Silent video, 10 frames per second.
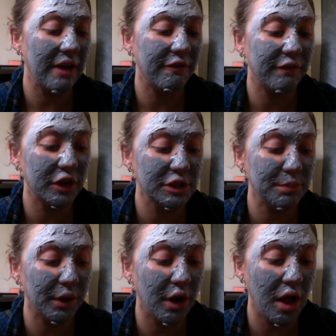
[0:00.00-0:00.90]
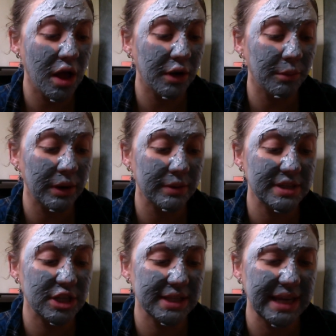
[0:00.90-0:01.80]
first put it on, when it was
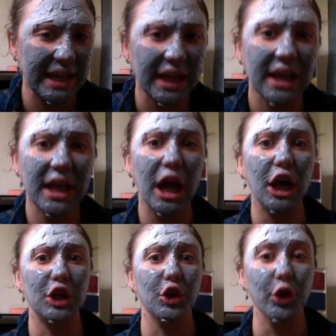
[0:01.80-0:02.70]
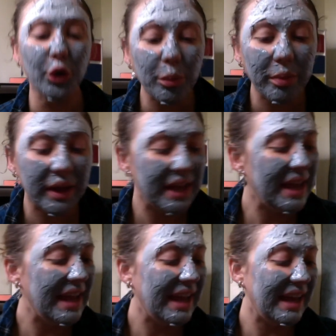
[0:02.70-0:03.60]
just like a gloop,
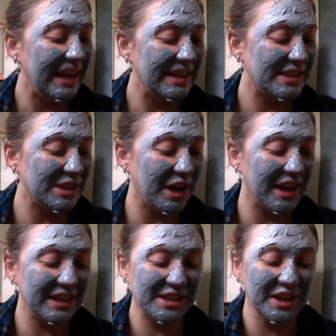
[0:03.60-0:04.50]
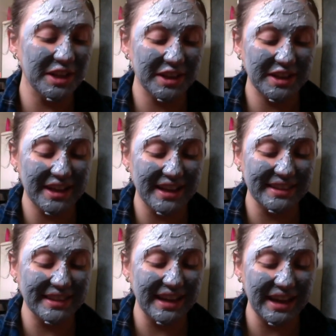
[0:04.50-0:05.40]
it is starting to look a
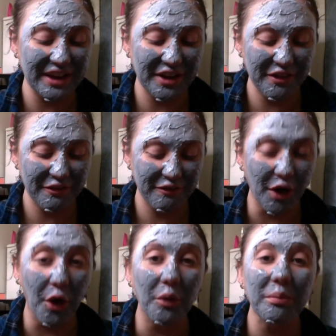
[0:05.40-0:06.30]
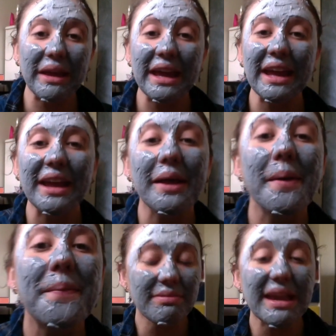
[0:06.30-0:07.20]
little foamy.
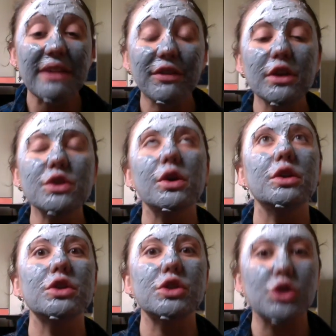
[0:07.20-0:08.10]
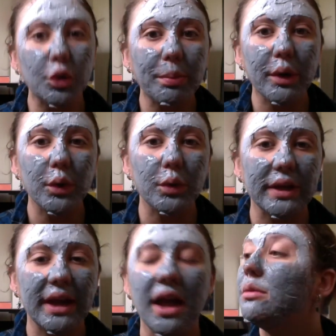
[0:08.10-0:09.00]
It feels super
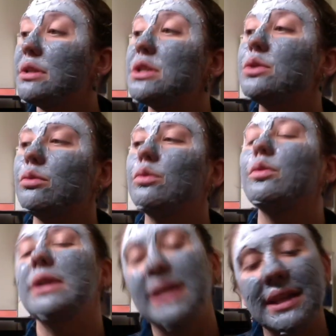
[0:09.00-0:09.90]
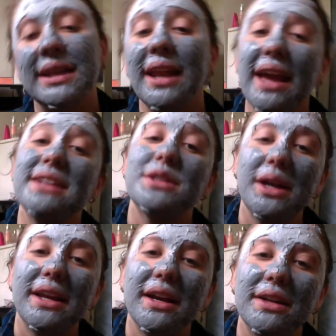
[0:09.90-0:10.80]
cooling, which is really nice
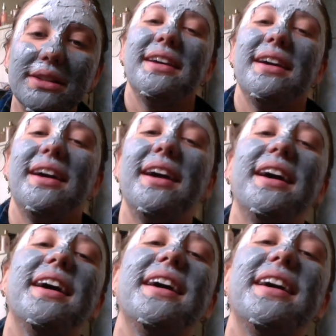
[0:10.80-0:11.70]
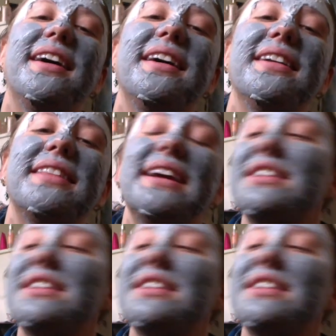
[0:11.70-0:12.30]
right now. That